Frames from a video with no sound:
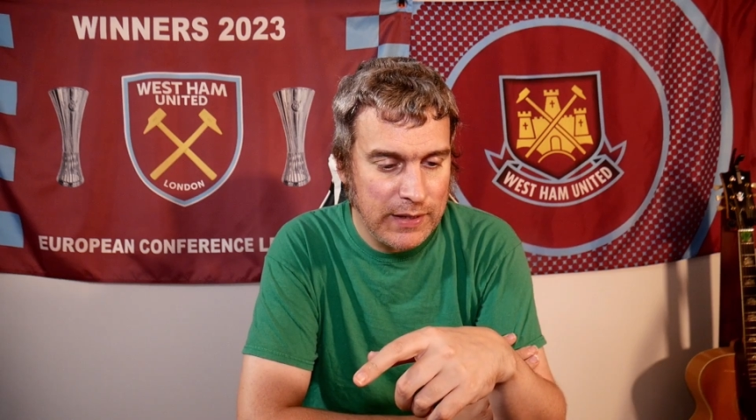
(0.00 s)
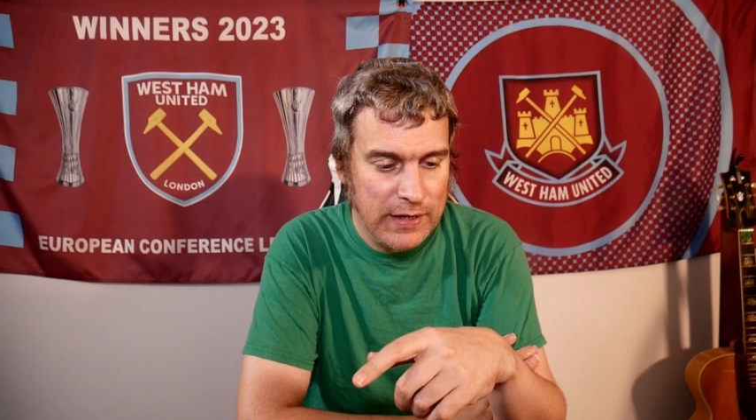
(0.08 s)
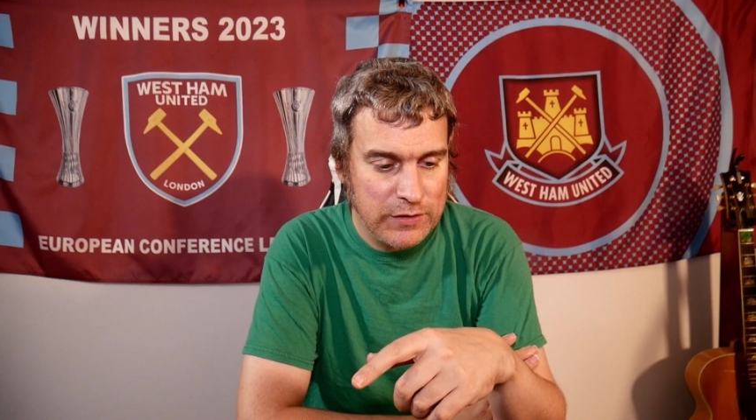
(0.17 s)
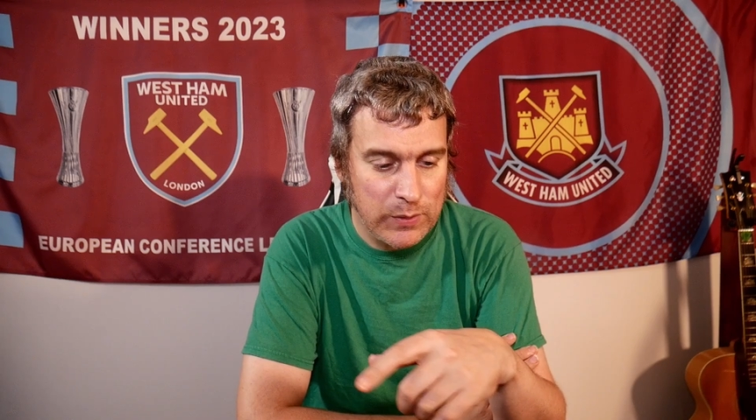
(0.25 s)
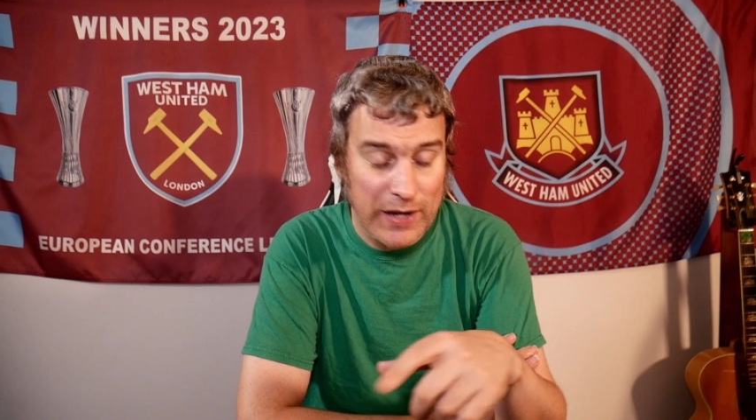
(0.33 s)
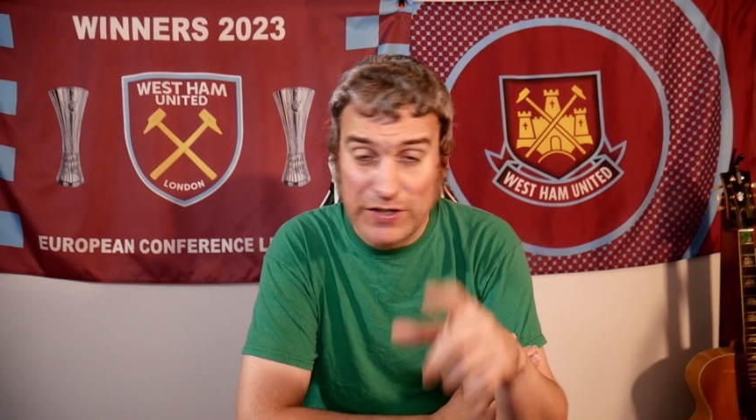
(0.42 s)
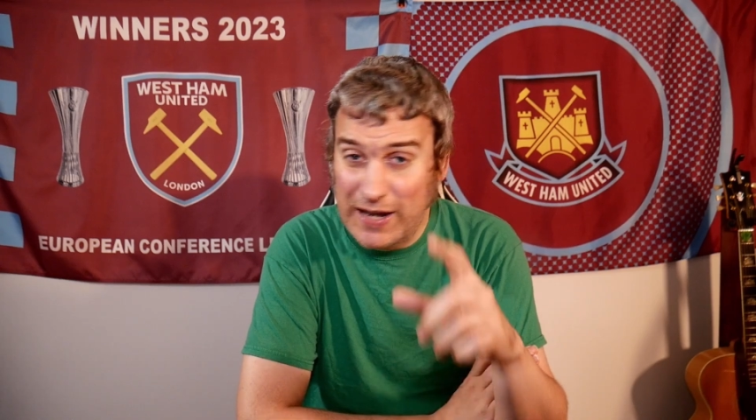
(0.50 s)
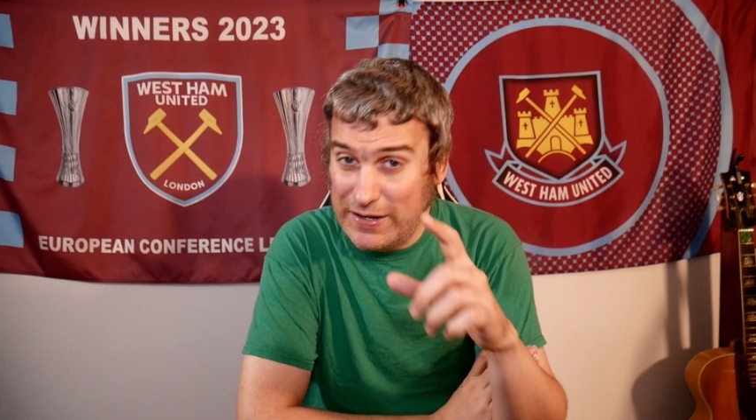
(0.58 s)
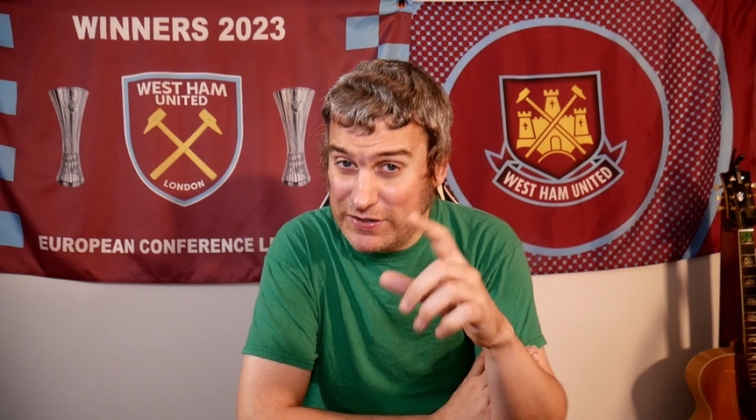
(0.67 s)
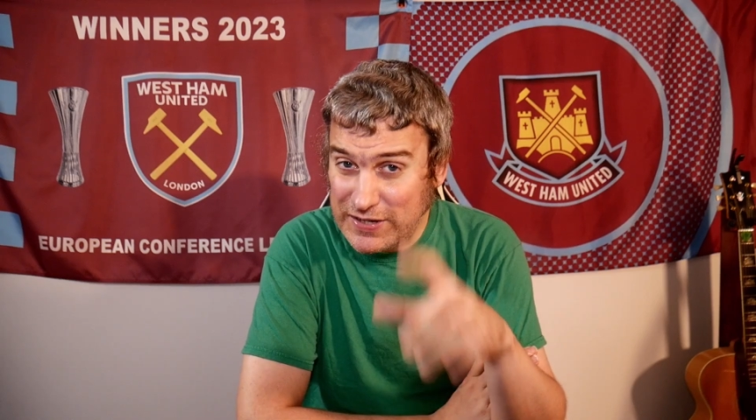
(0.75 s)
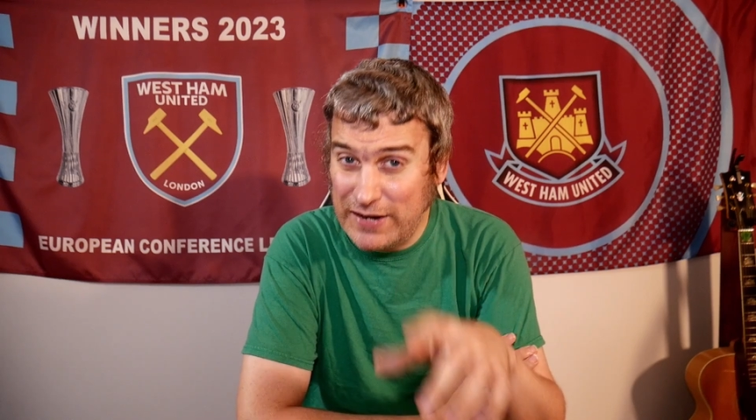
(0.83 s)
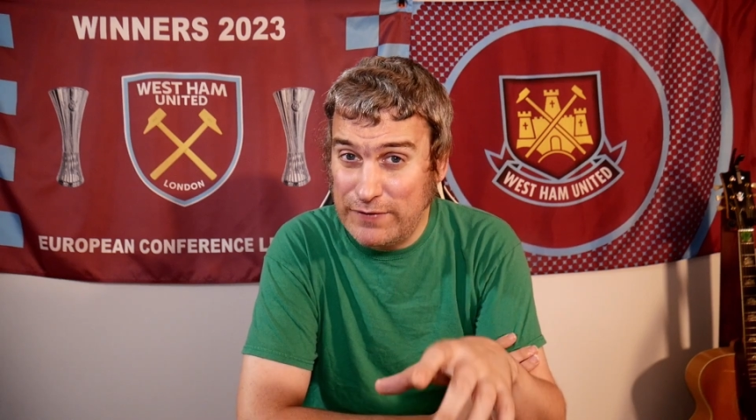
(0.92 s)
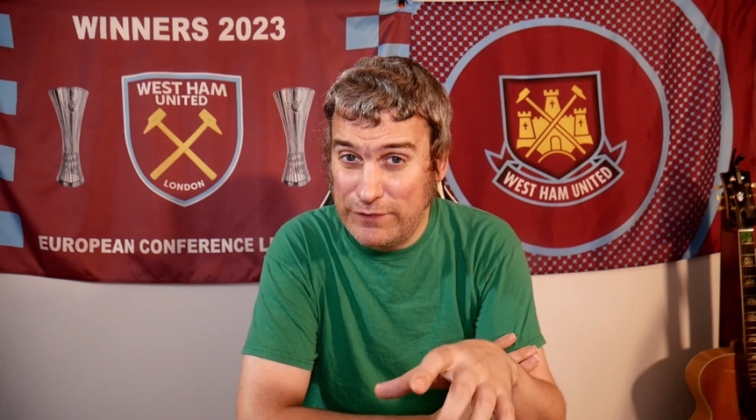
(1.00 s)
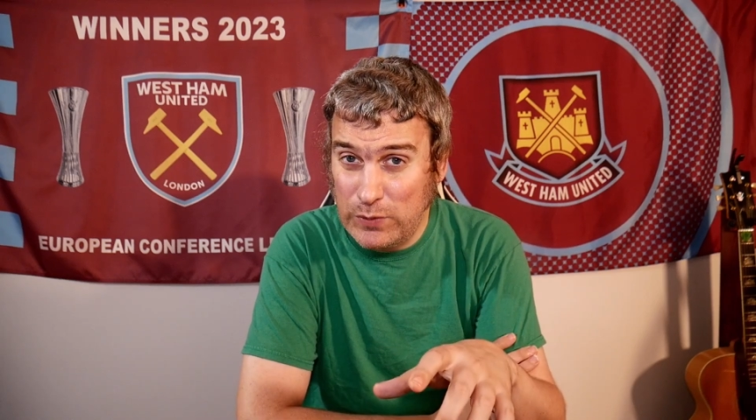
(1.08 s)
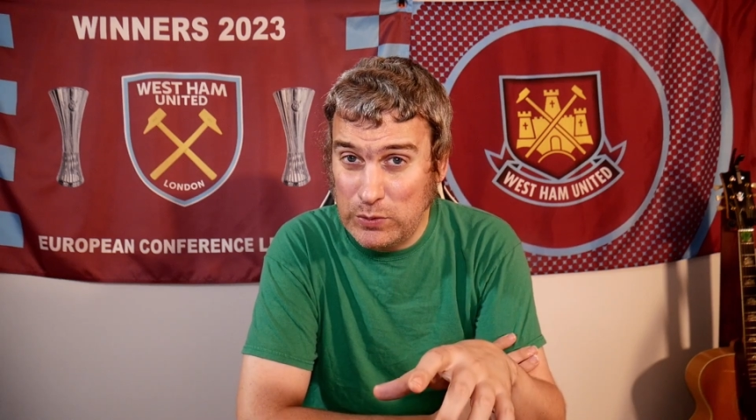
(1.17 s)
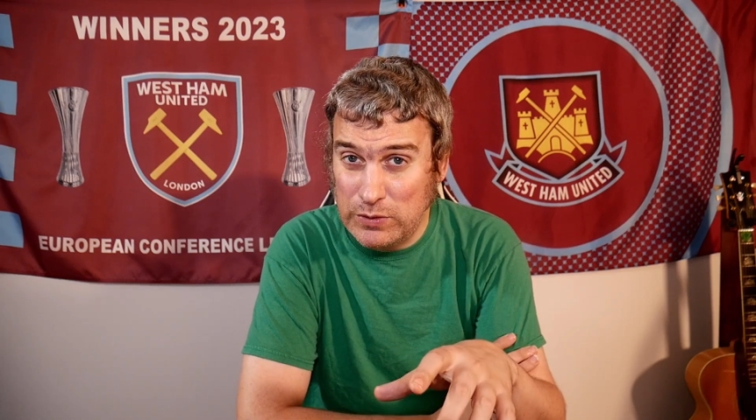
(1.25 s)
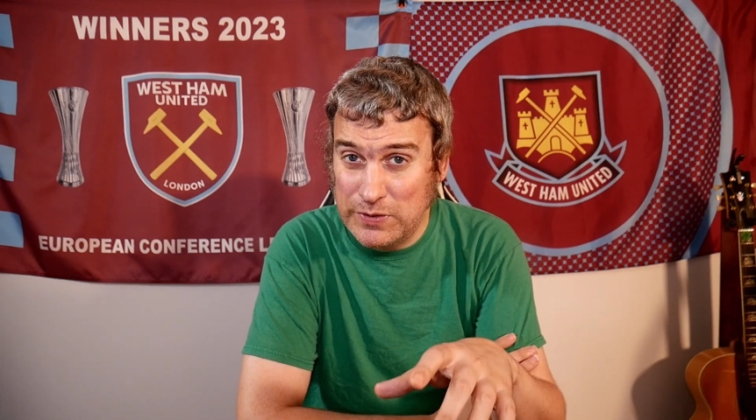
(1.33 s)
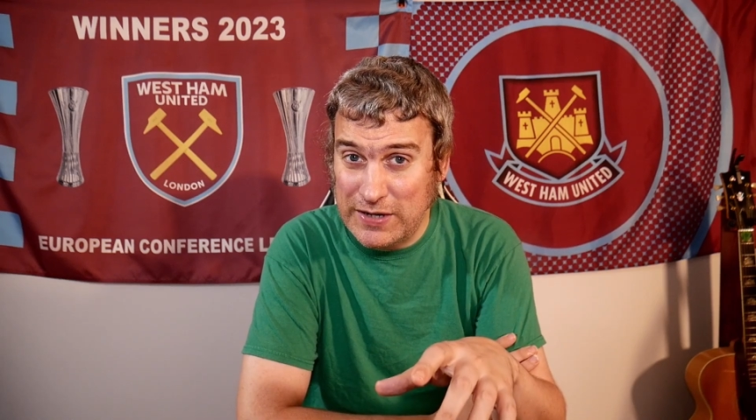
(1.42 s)
So we actually had a centre forward
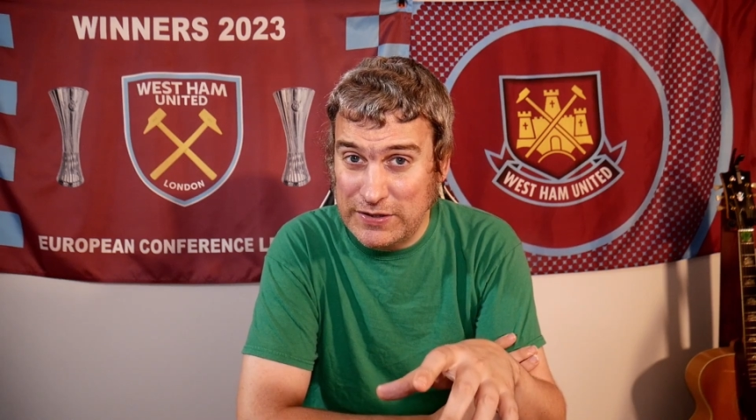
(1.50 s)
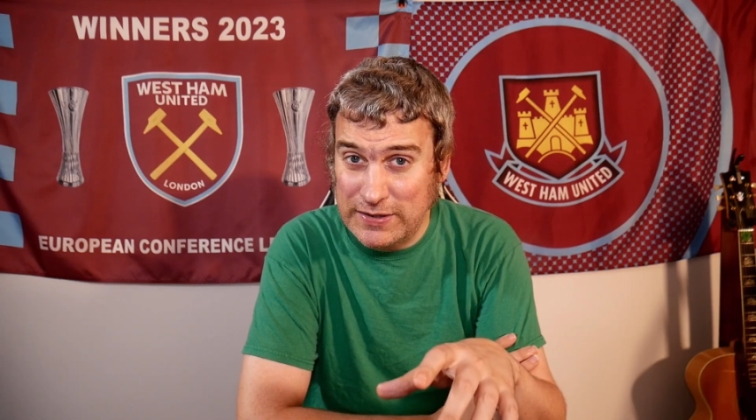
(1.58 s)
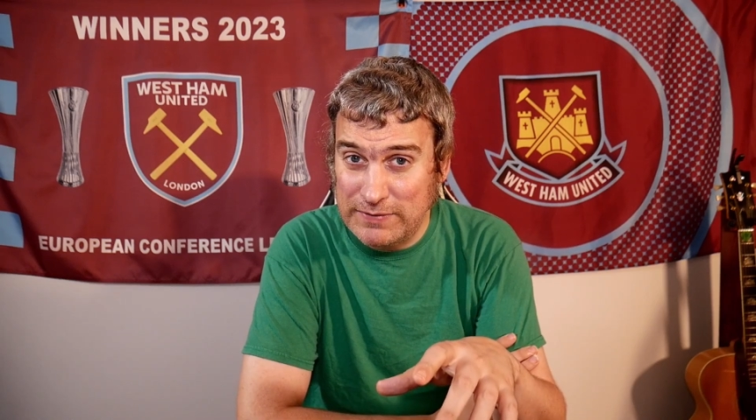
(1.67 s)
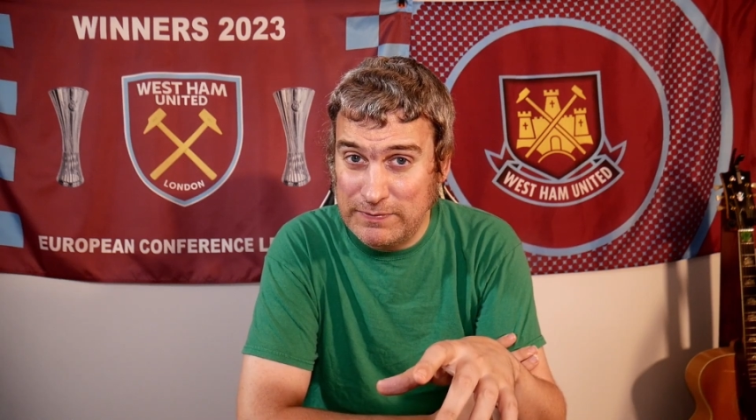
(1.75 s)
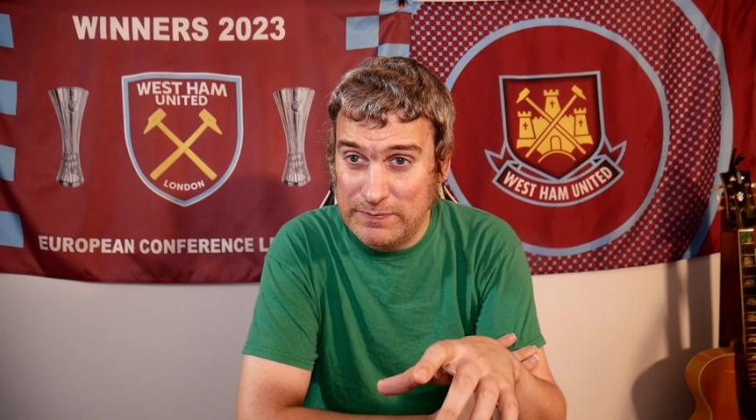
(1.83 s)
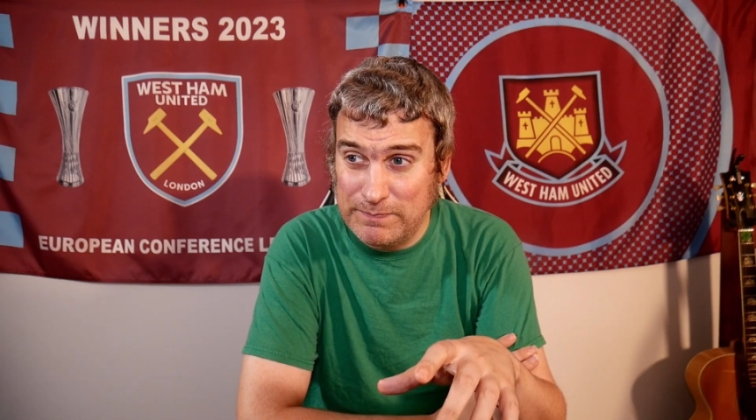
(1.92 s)
that was actually